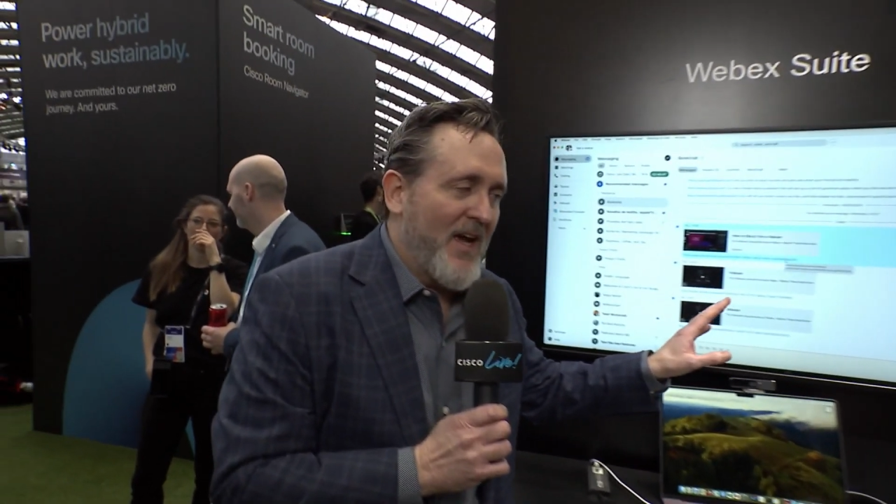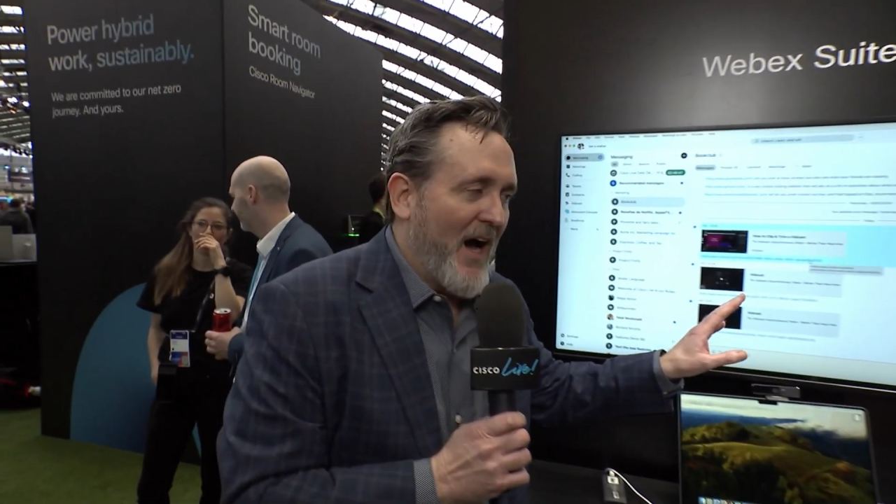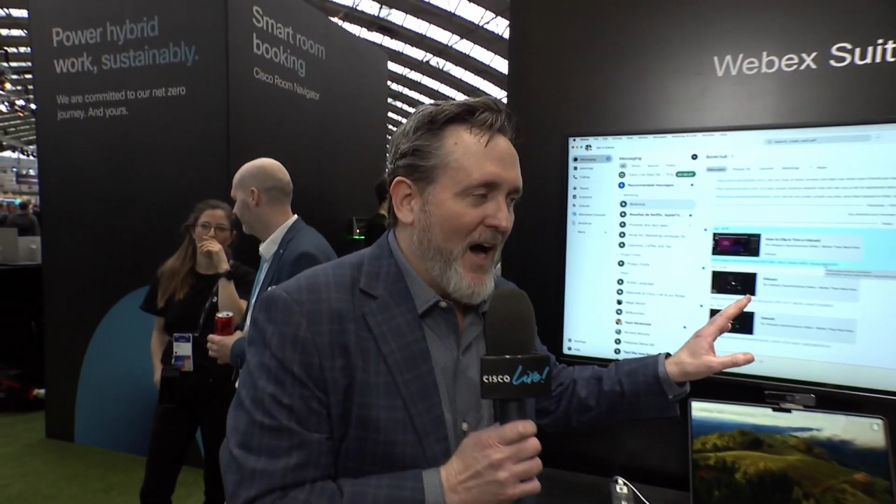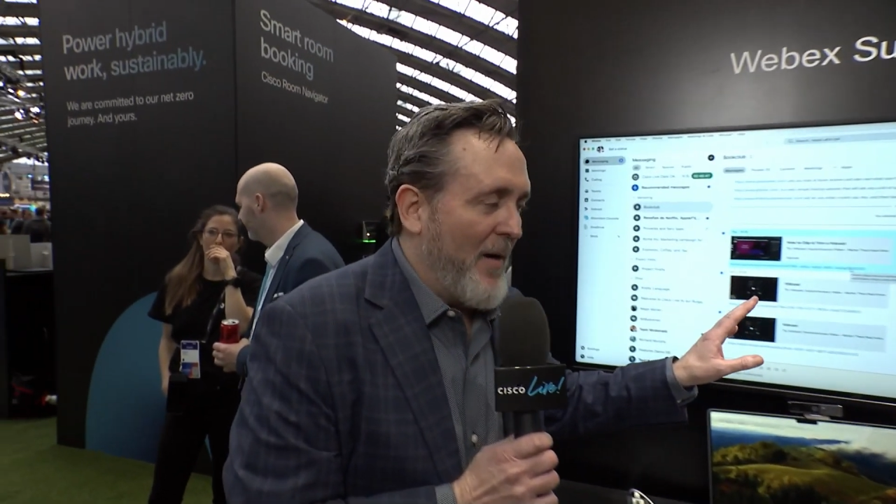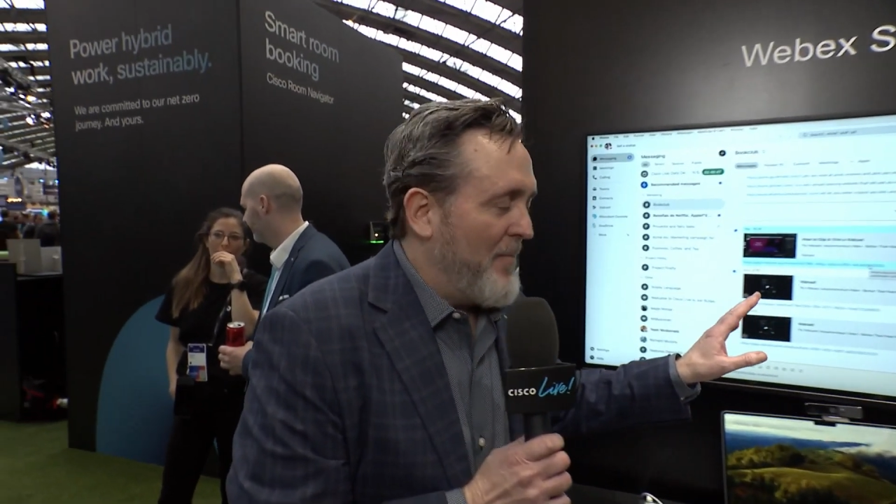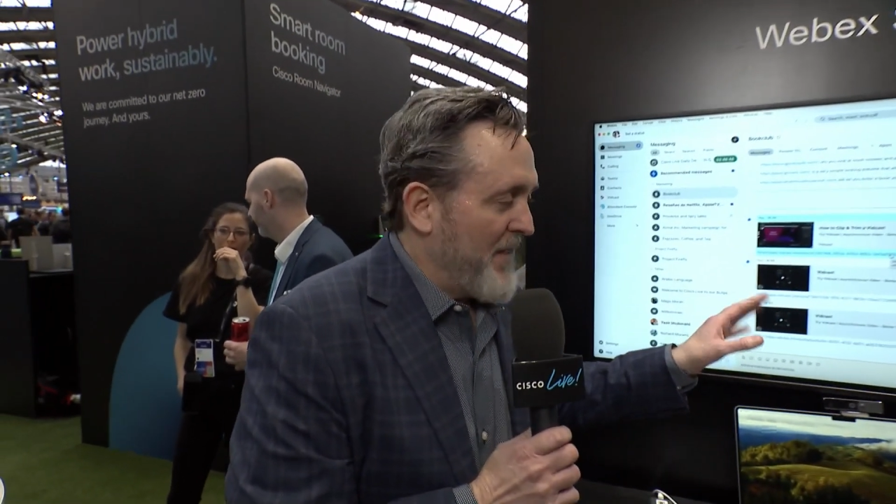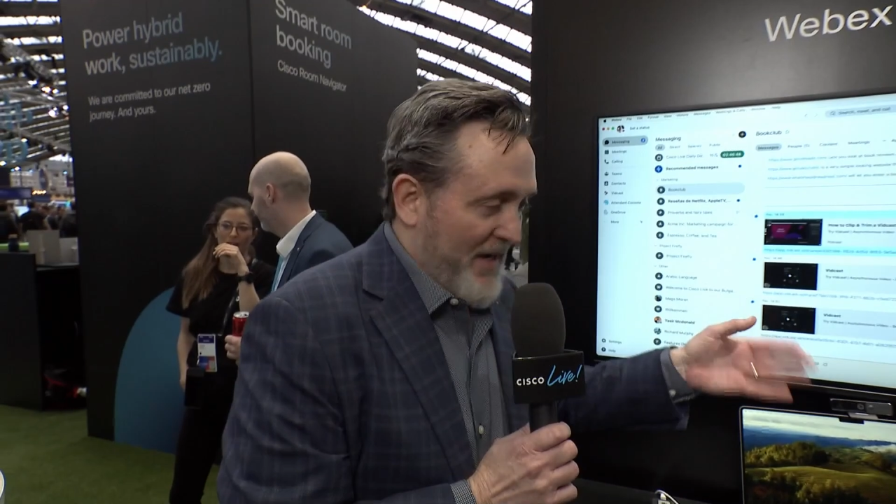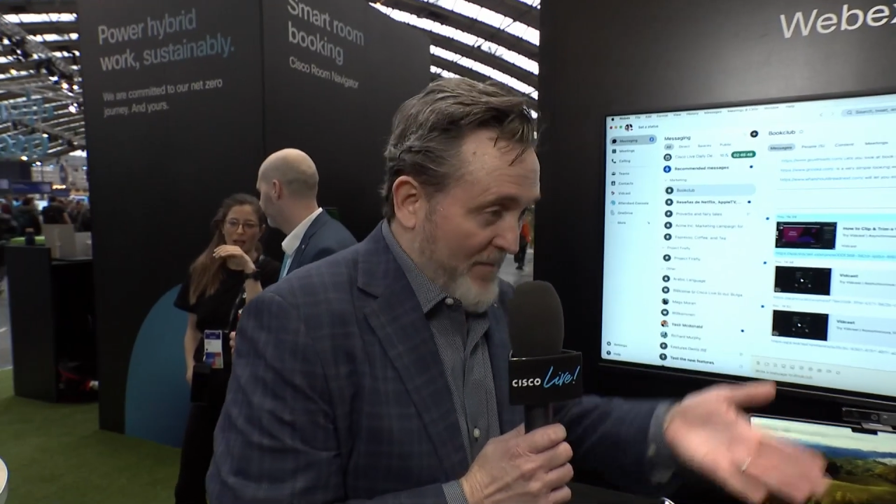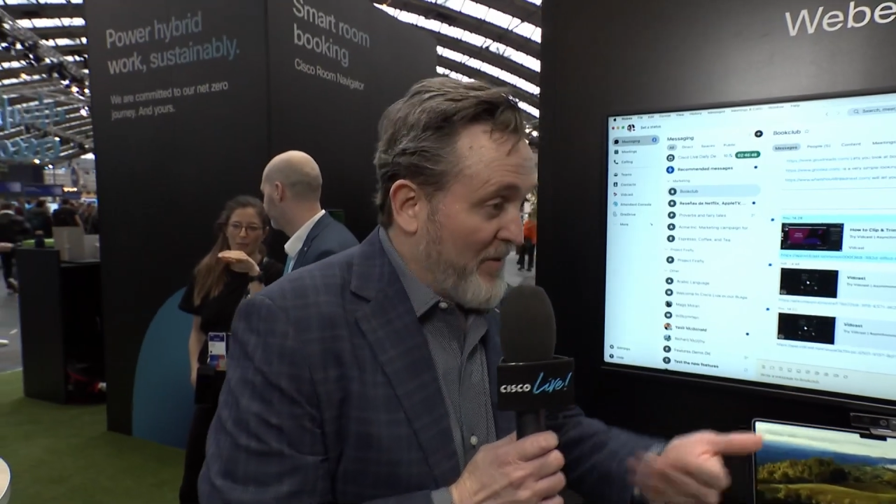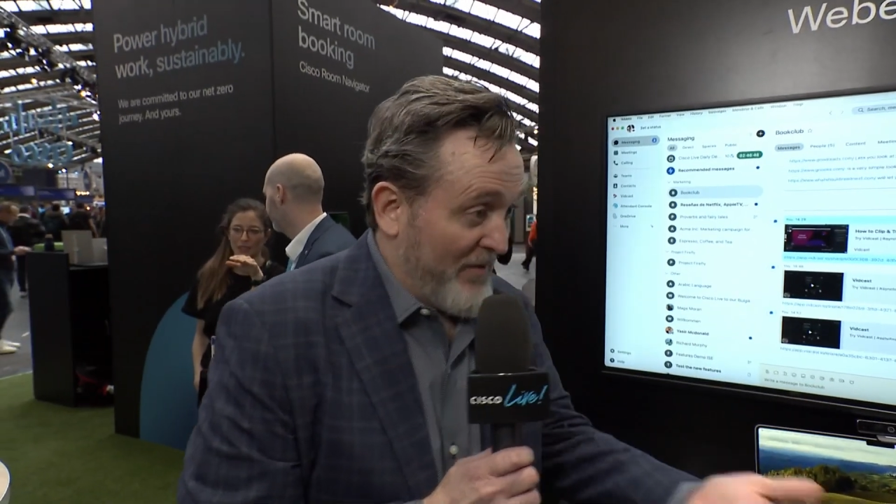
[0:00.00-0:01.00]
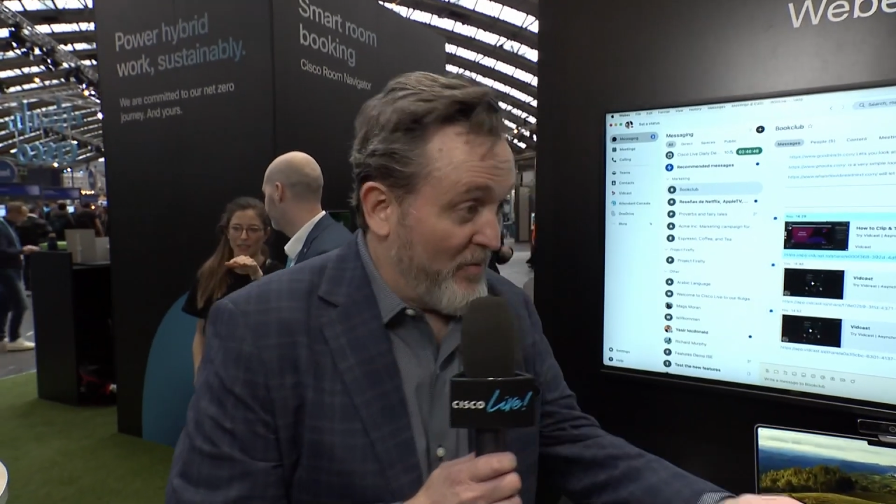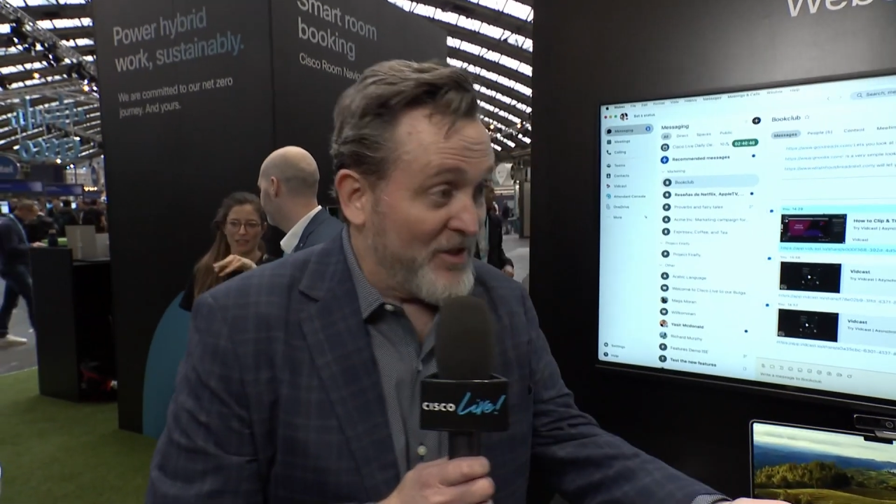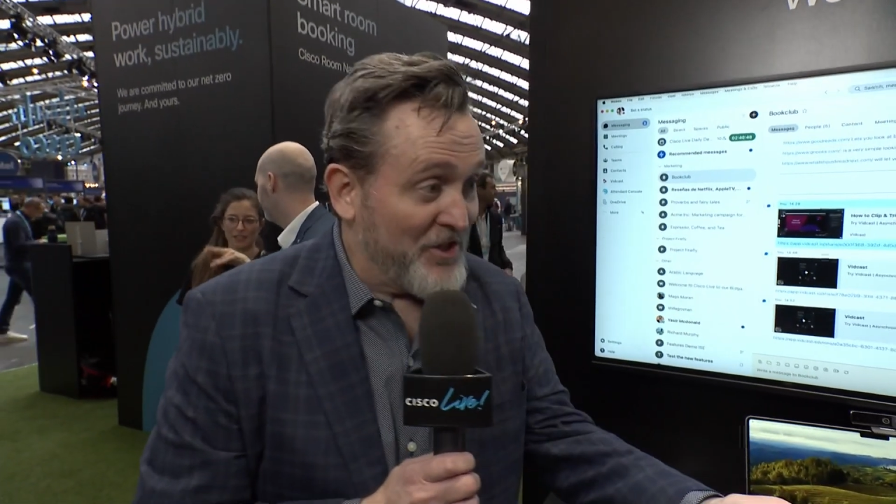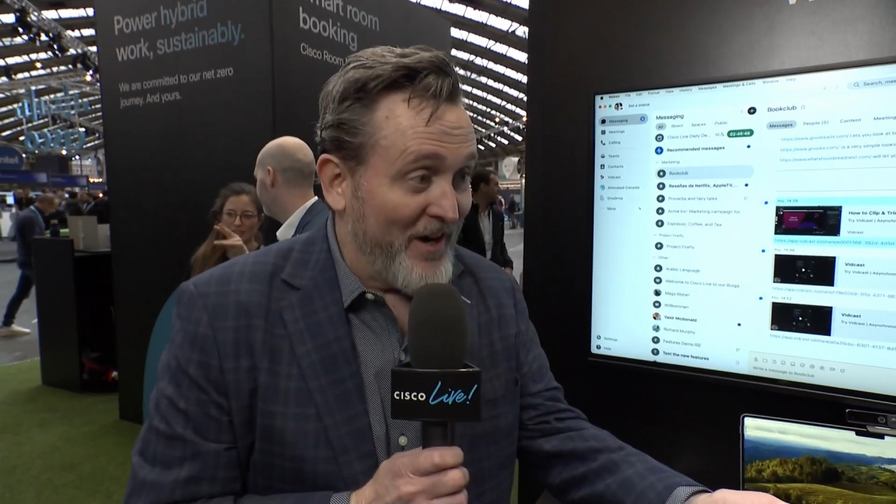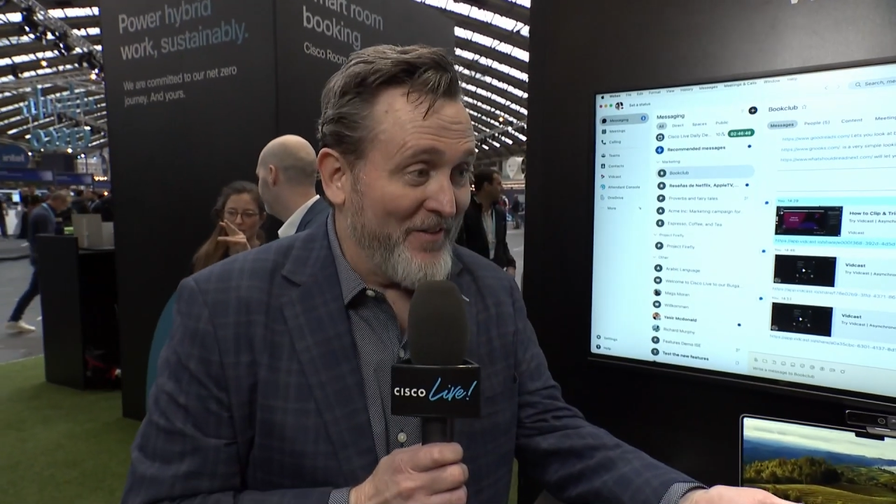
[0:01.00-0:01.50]
and I believe we
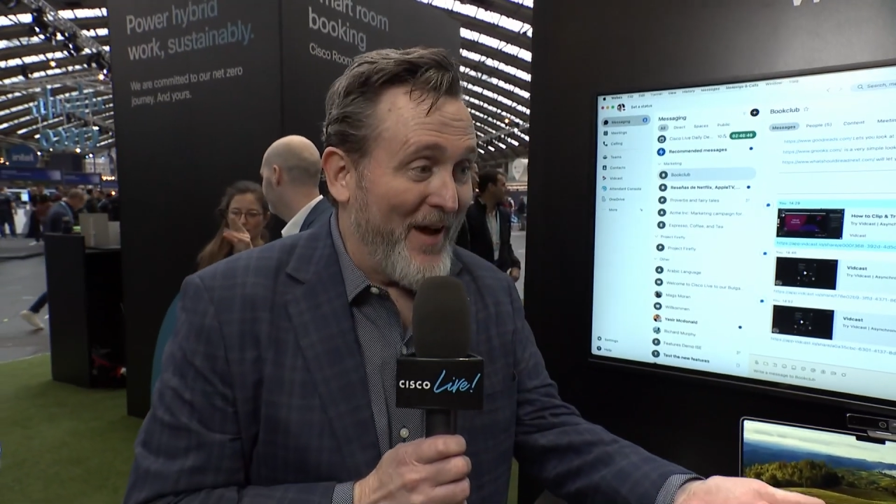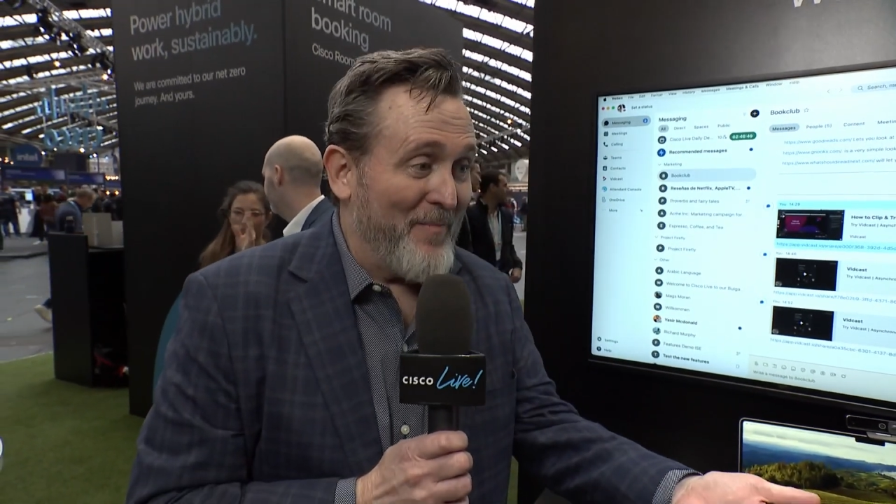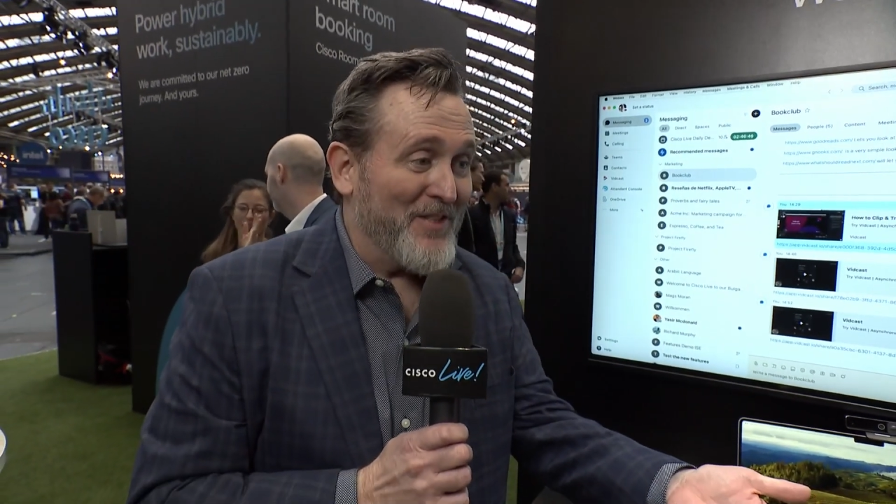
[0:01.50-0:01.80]
shared how